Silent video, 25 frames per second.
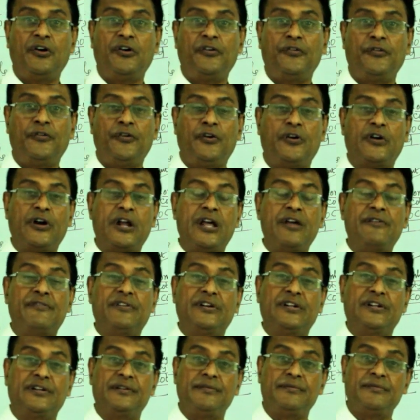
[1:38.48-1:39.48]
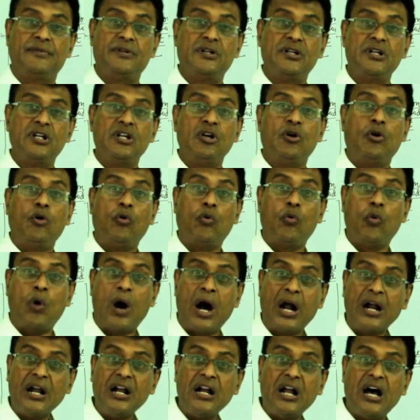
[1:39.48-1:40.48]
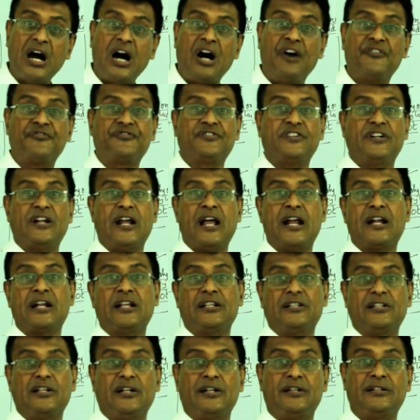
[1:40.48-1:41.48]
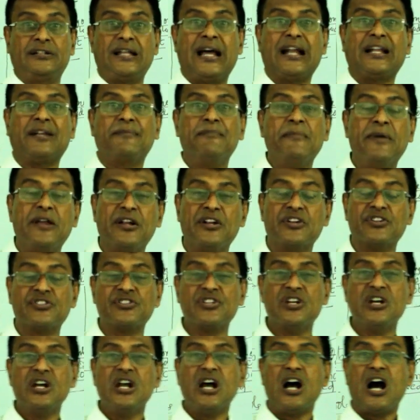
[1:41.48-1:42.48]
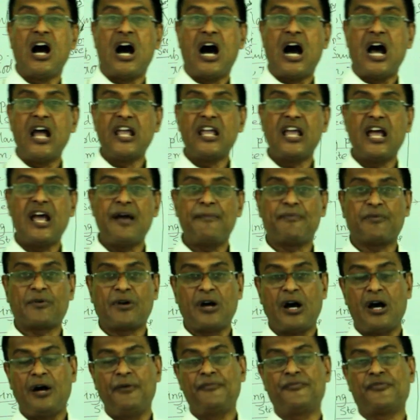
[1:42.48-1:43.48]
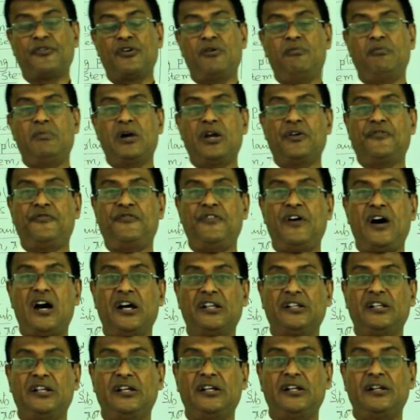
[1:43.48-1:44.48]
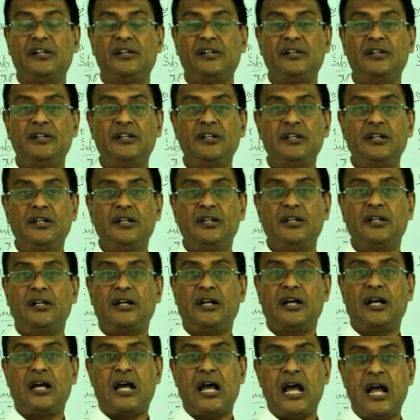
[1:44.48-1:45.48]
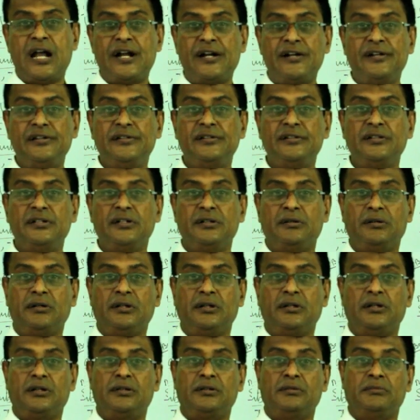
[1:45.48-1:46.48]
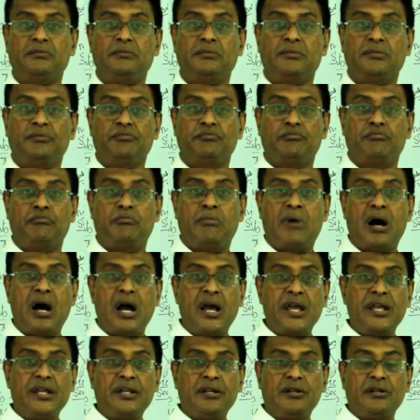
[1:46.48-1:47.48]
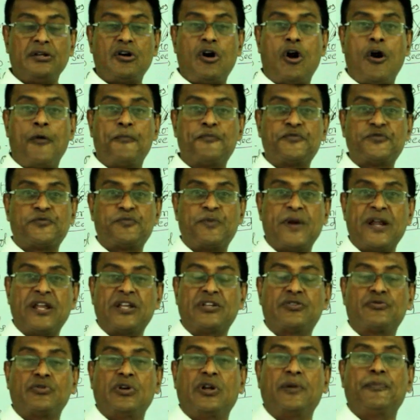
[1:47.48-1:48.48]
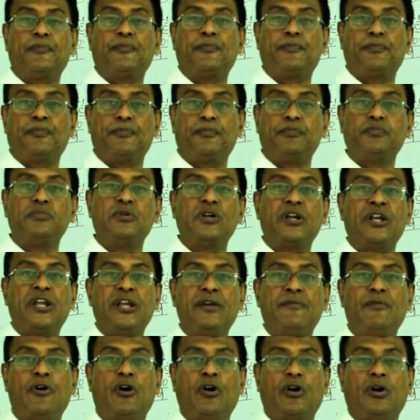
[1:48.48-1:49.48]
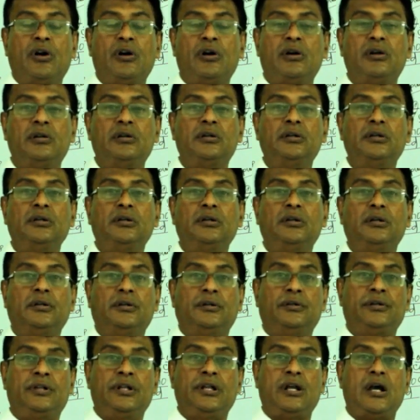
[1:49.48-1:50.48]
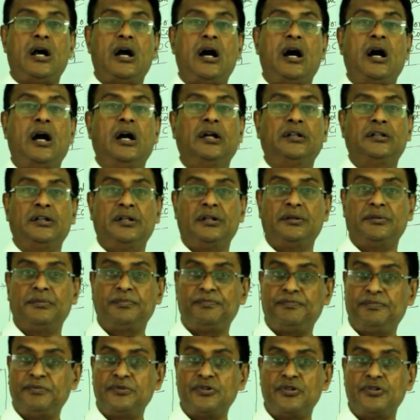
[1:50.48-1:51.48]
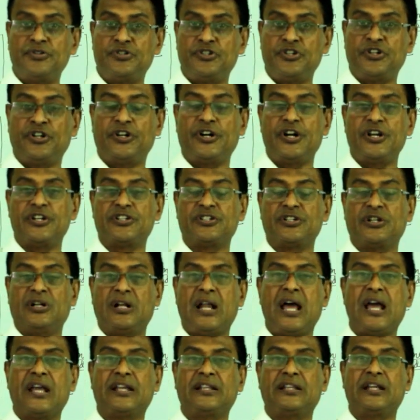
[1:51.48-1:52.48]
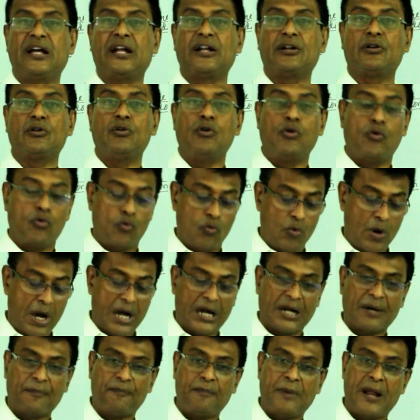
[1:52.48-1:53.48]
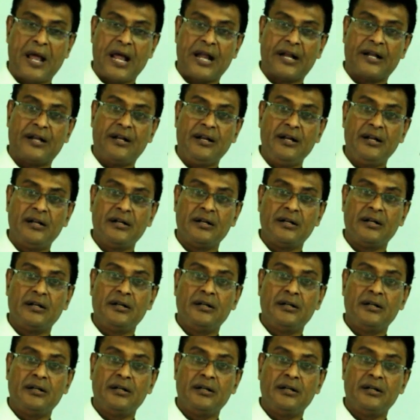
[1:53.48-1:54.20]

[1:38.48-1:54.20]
forever, one after another. That means I have come from my father and my offspring will give on the other generation. Like that, one plant